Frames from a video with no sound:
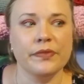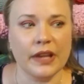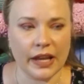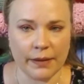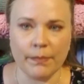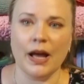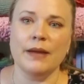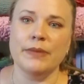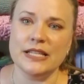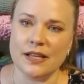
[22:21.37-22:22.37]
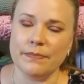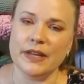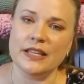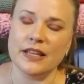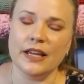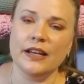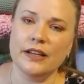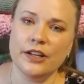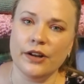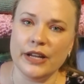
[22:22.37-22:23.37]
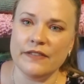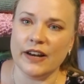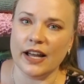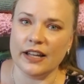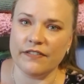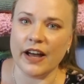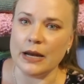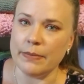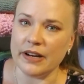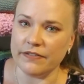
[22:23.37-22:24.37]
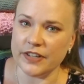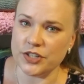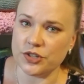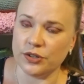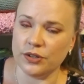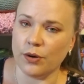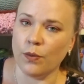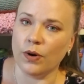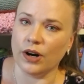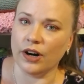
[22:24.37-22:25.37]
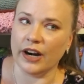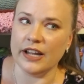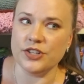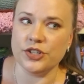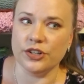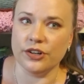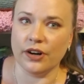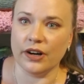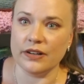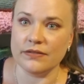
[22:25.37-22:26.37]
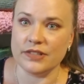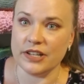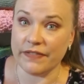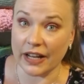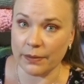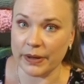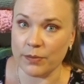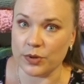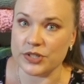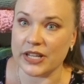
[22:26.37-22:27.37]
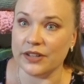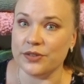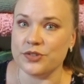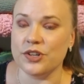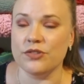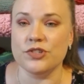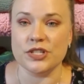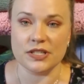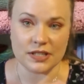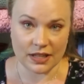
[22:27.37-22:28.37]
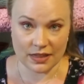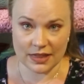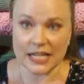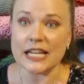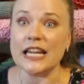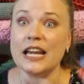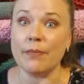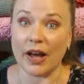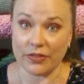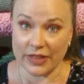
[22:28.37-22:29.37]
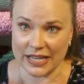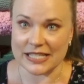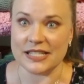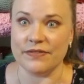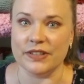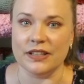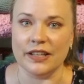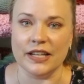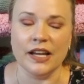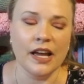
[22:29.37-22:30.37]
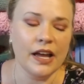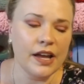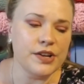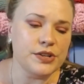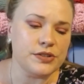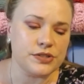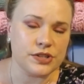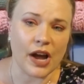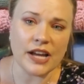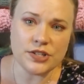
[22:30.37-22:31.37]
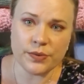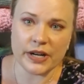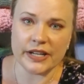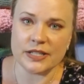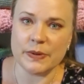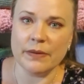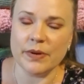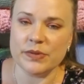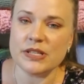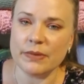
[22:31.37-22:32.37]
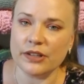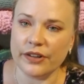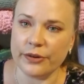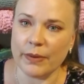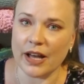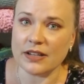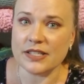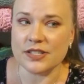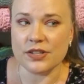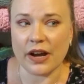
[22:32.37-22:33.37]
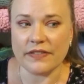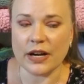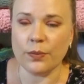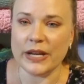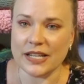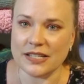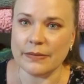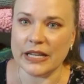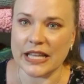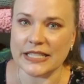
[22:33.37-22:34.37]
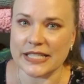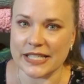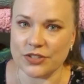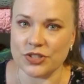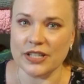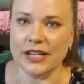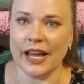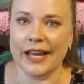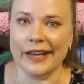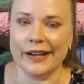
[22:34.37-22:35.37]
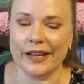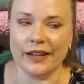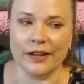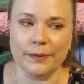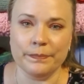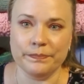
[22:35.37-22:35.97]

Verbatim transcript: it might be something that, you know, even I could find beneficial, or as you're developing more skills, you know, just thinking about things differently. So I do want to experiment with some of their other boxes. So I've got a week to make that decision, and, I